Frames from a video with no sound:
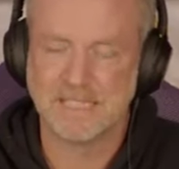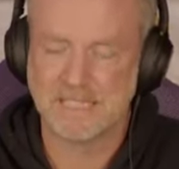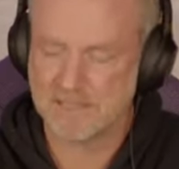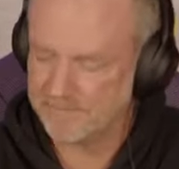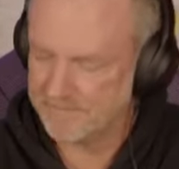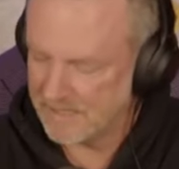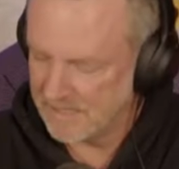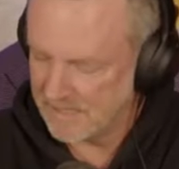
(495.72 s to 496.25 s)

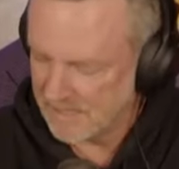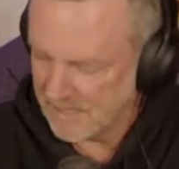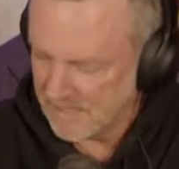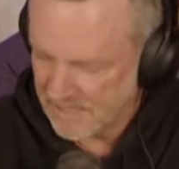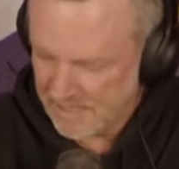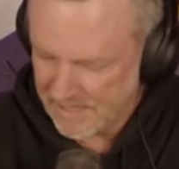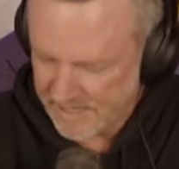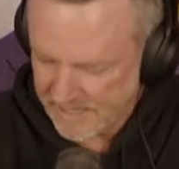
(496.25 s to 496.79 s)

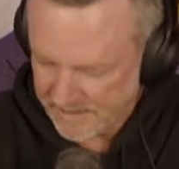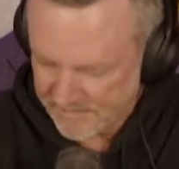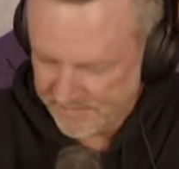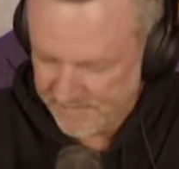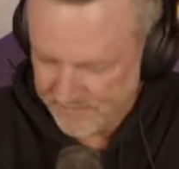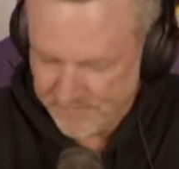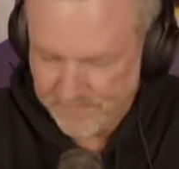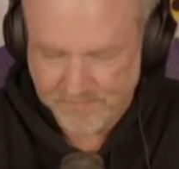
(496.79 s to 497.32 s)

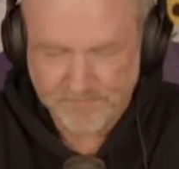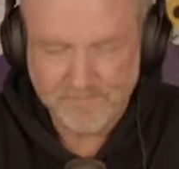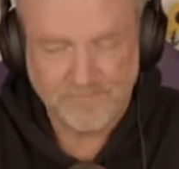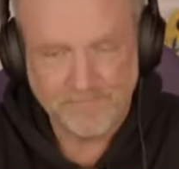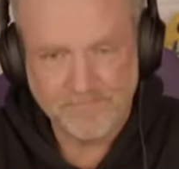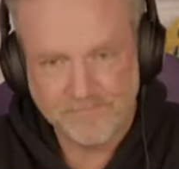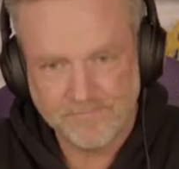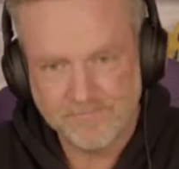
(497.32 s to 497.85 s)

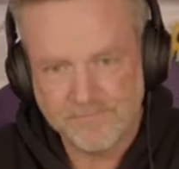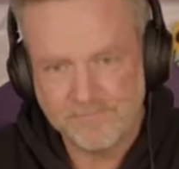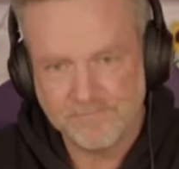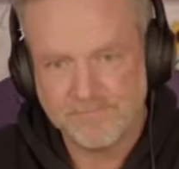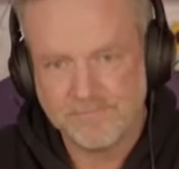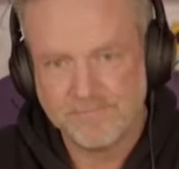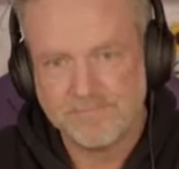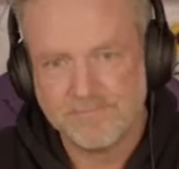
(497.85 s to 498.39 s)

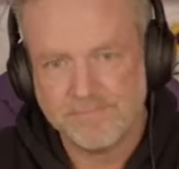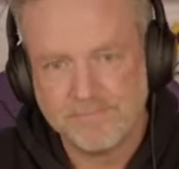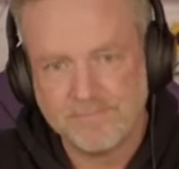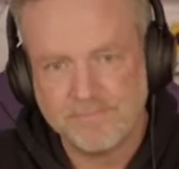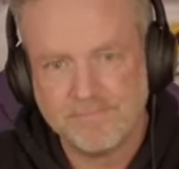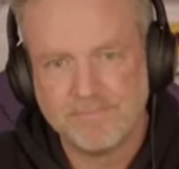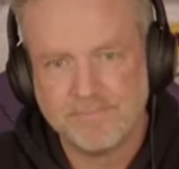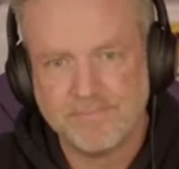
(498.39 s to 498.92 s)

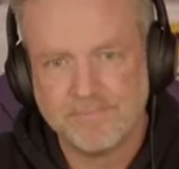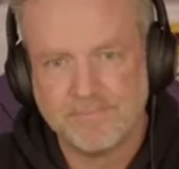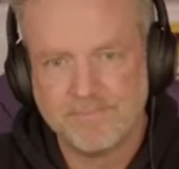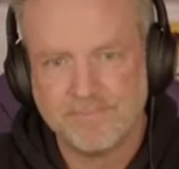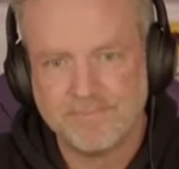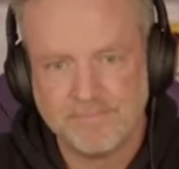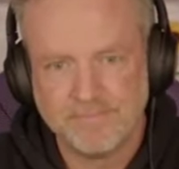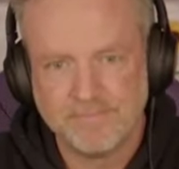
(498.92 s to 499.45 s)

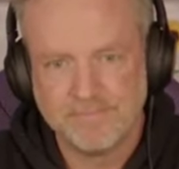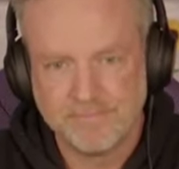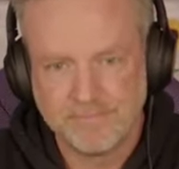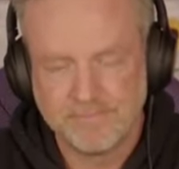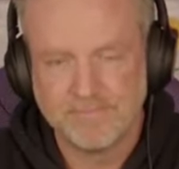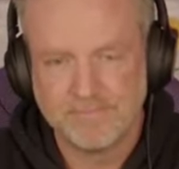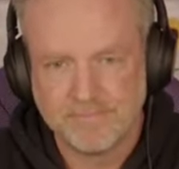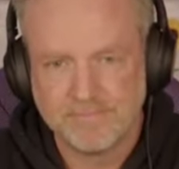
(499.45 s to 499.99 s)

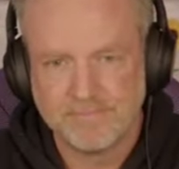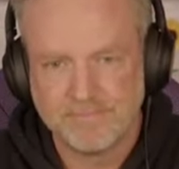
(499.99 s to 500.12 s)
This person isn't speaking.